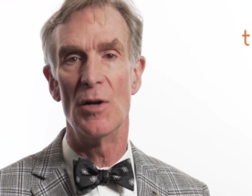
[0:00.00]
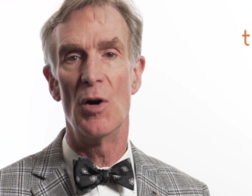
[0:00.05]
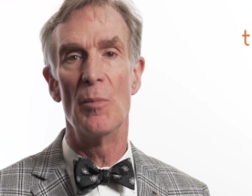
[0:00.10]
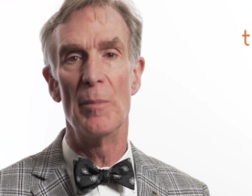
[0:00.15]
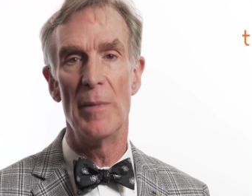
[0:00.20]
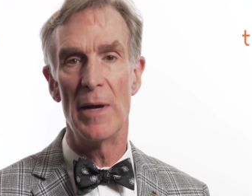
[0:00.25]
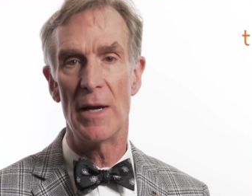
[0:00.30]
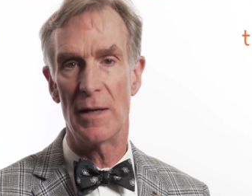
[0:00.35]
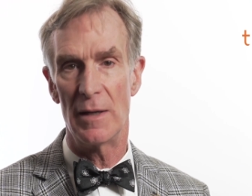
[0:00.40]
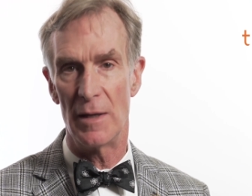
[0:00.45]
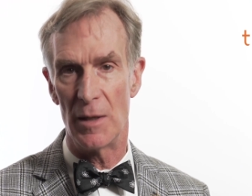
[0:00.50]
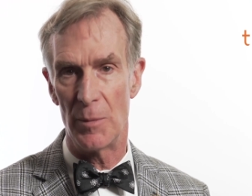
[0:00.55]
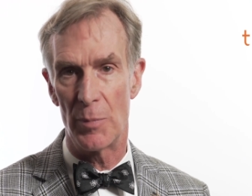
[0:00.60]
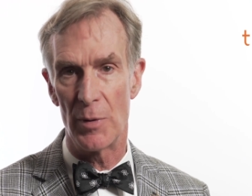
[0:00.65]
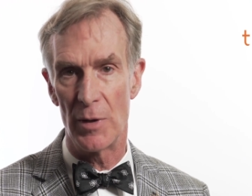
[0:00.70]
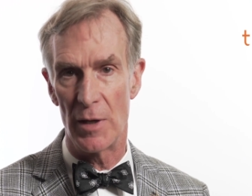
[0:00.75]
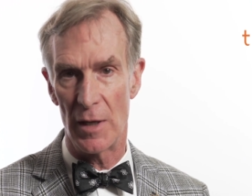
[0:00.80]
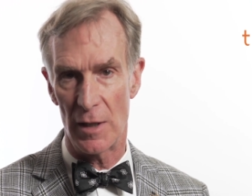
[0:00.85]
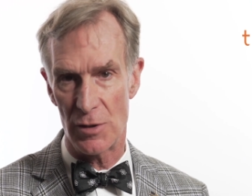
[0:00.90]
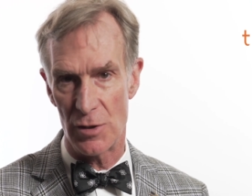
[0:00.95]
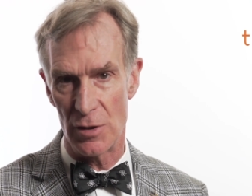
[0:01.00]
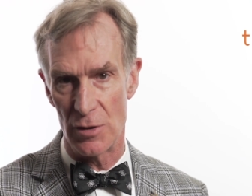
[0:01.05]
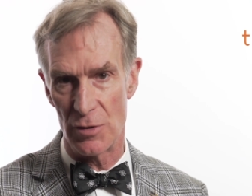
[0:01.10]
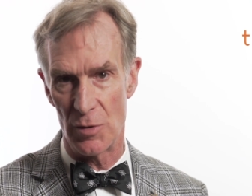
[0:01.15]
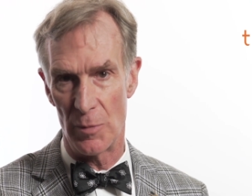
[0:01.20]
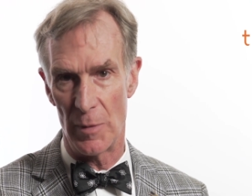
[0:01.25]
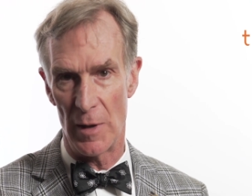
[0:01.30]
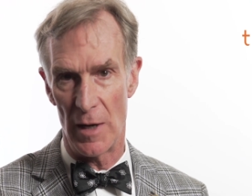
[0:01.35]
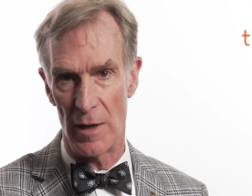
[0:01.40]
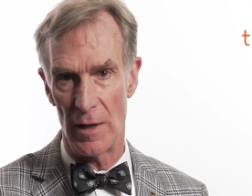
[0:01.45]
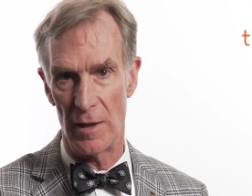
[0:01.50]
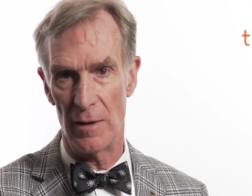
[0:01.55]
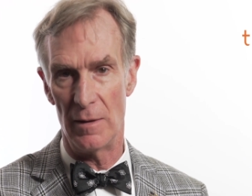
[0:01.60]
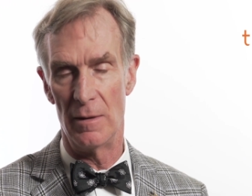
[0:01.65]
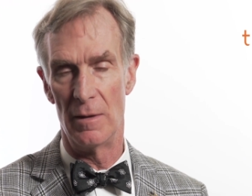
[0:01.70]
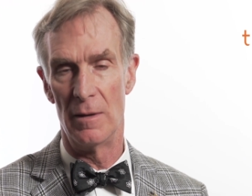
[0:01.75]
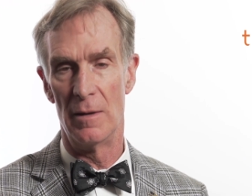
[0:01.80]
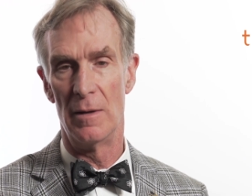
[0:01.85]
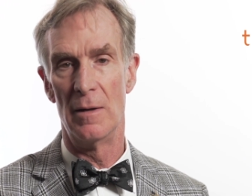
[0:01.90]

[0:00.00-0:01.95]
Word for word: don't make any predictions about it.